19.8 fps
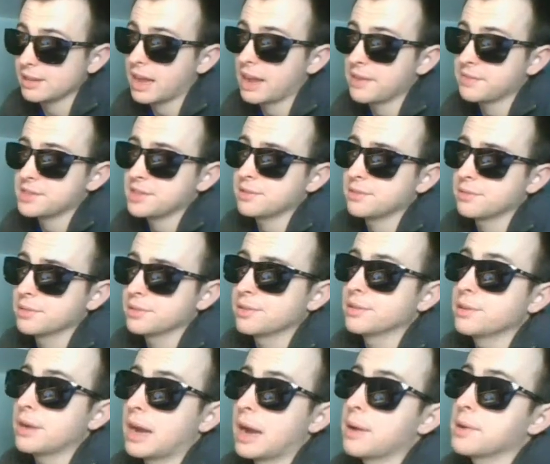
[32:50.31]
I've
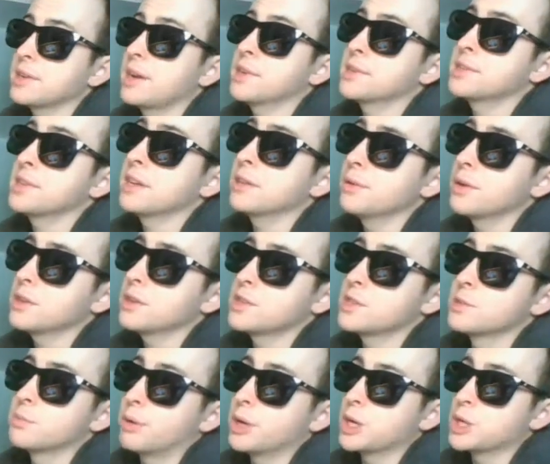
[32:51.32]
seen. I'll say
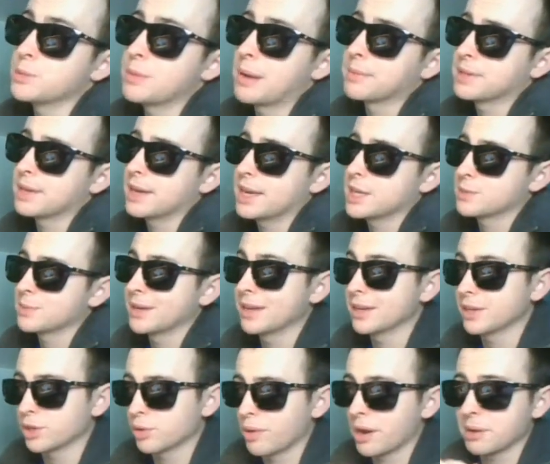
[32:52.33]
Lucas's bridge spam today has been
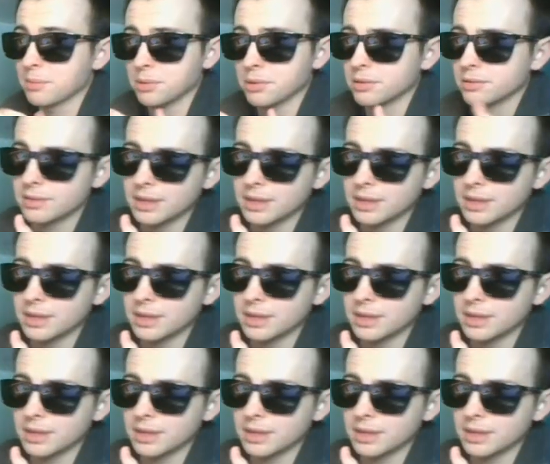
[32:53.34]
incredible.